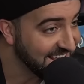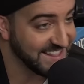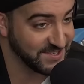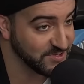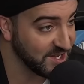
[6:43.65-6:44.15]

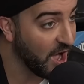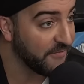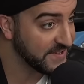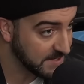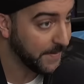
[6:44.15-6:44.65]
This was the
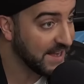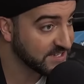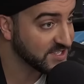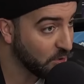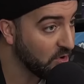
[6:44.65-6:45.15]
offense about
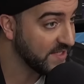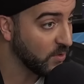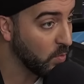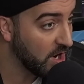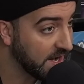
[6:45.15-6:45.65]
to score at the
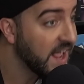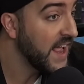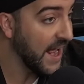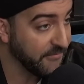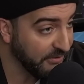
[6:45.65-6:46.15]
one
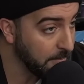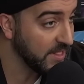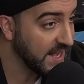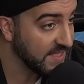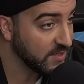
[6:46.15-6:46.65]
and
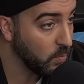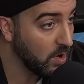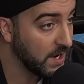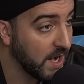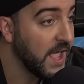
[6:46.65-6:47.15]
fumbling at the
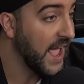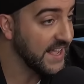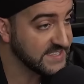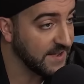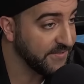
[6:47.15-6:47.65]
one
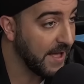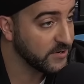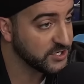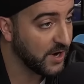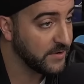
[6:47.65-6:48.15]
as Zay
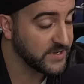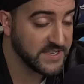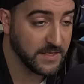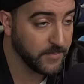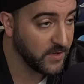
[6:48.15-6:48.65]
Flowers tried to
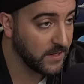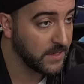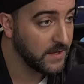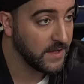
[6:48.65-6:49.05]
extend the ball.